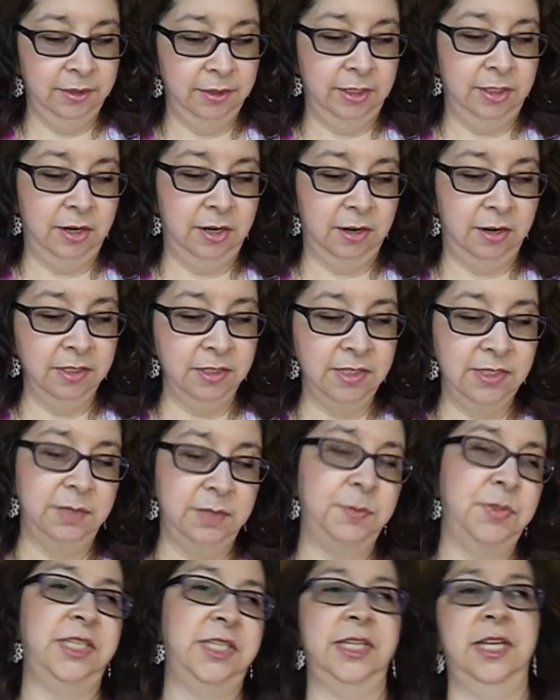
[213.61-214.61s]
The cards
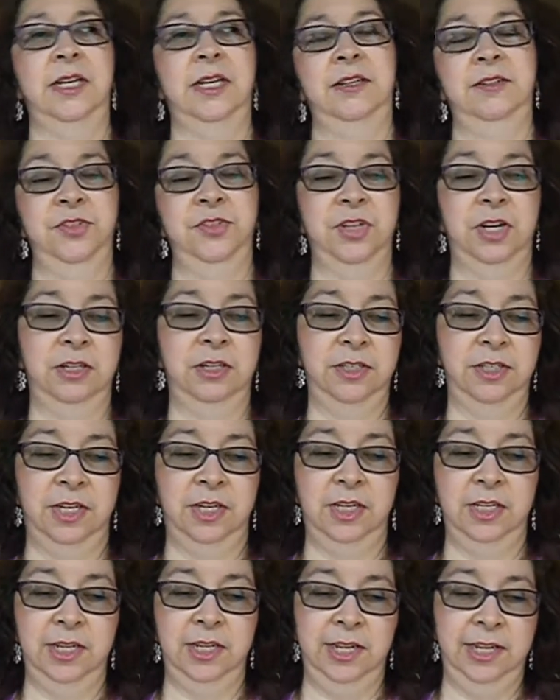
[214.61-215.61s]
themselves are
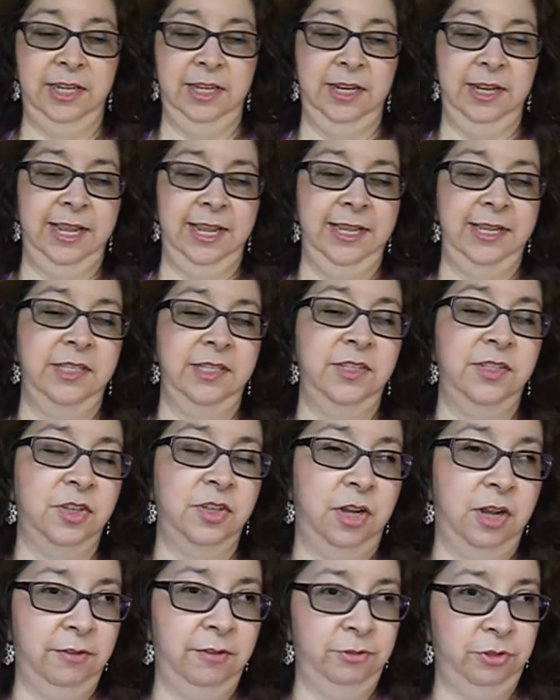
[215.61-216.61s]
done in a
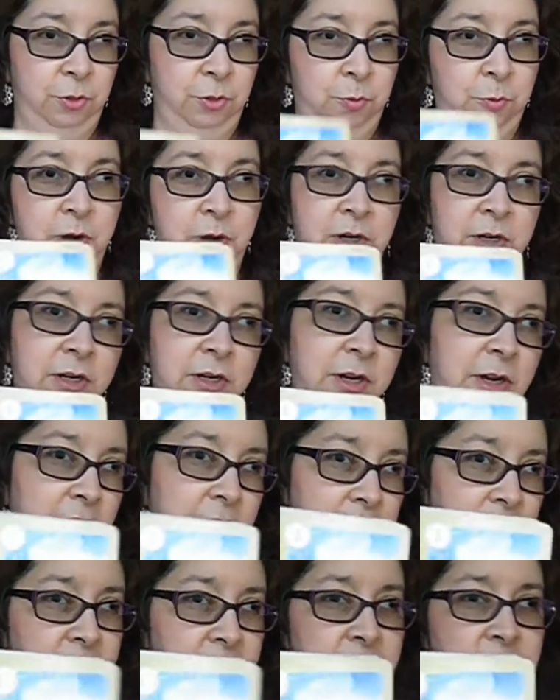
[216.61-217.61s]
soft
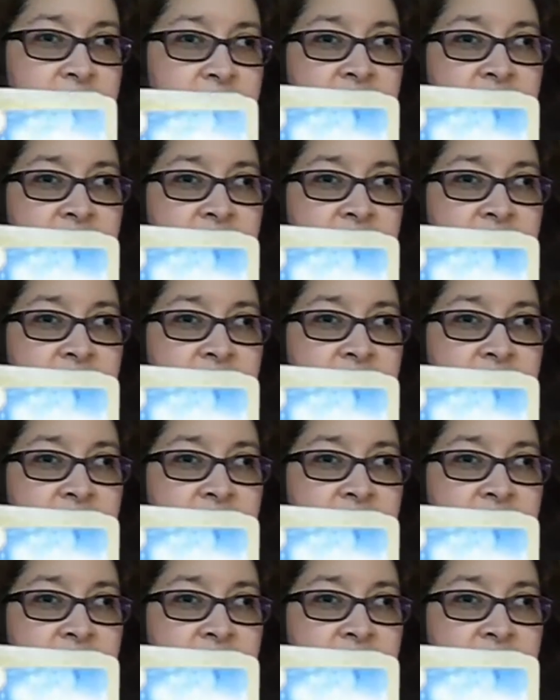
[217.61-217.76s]
watercolor,